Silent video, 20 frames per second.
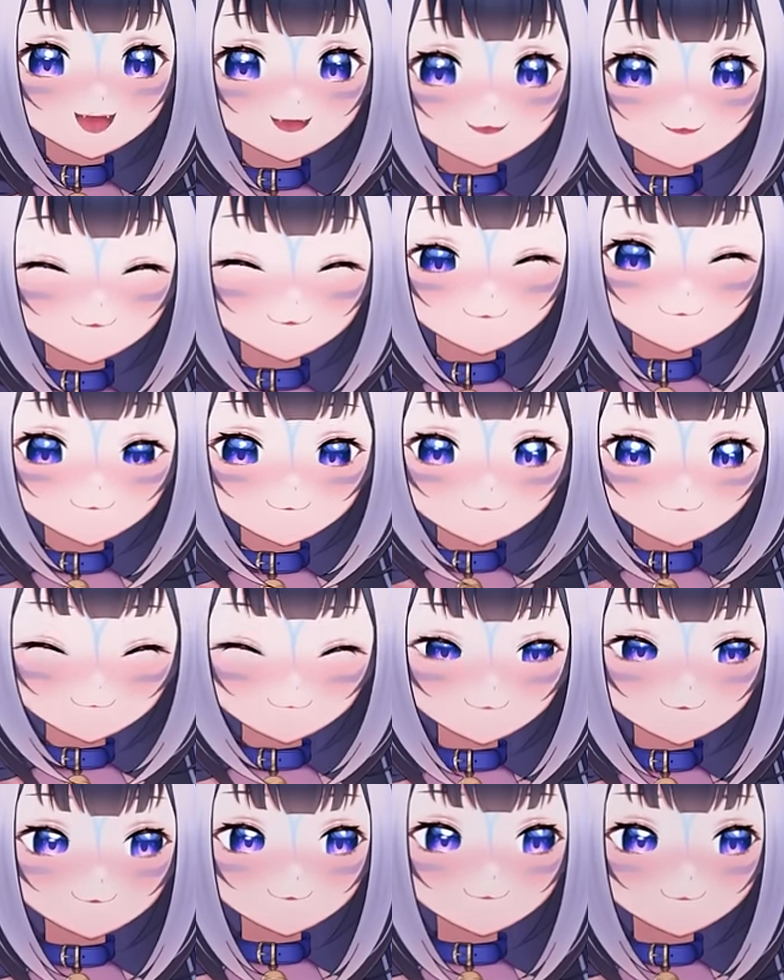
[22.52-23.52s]
I,
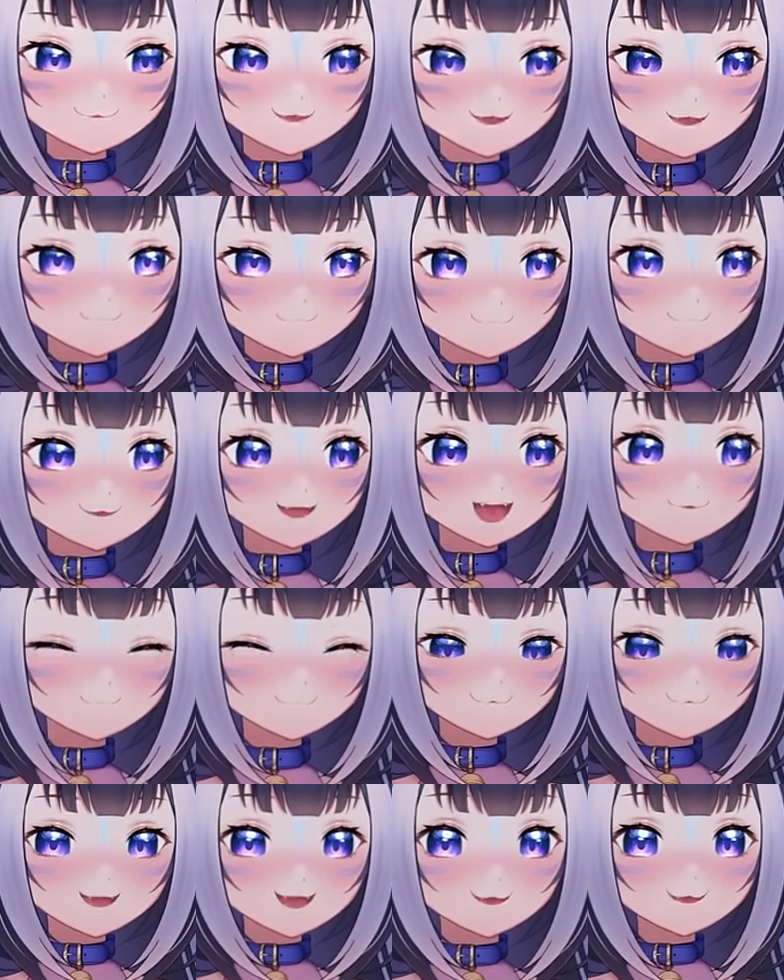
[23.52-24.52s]
but then I was
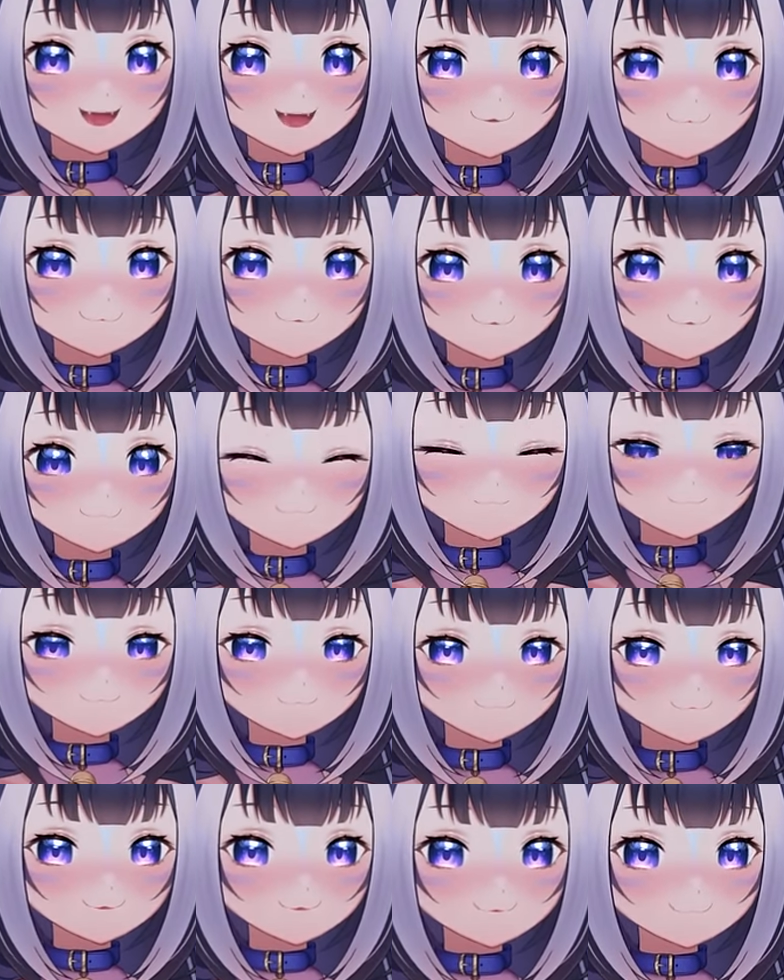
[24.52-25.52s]
like, I think this would be
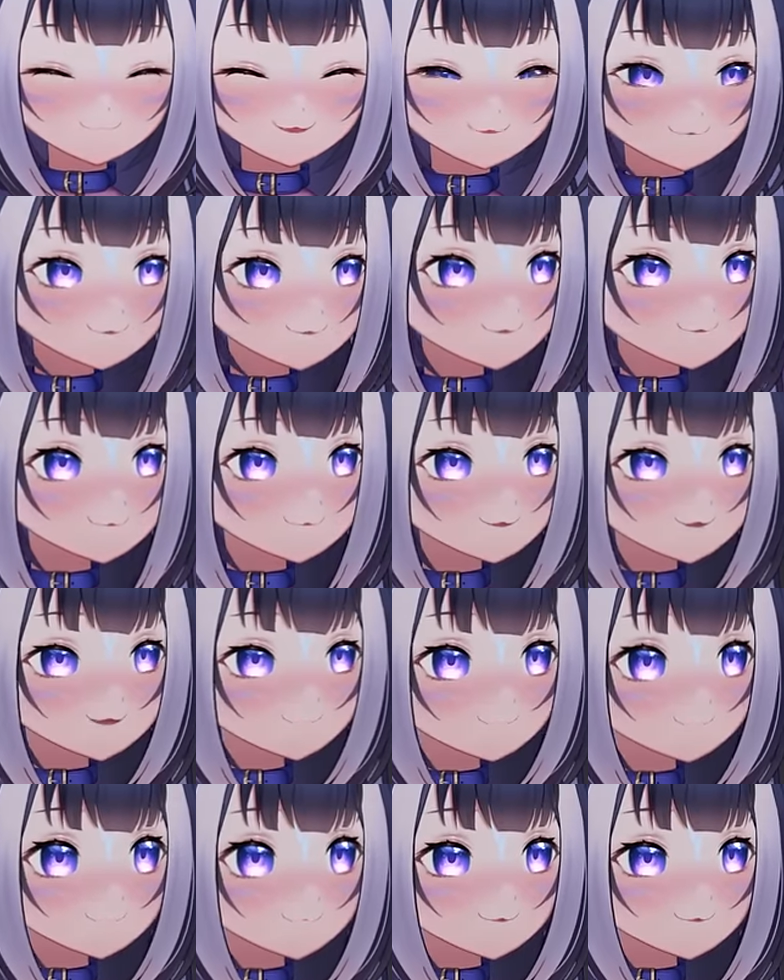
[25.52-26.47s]
fun to watch on stream.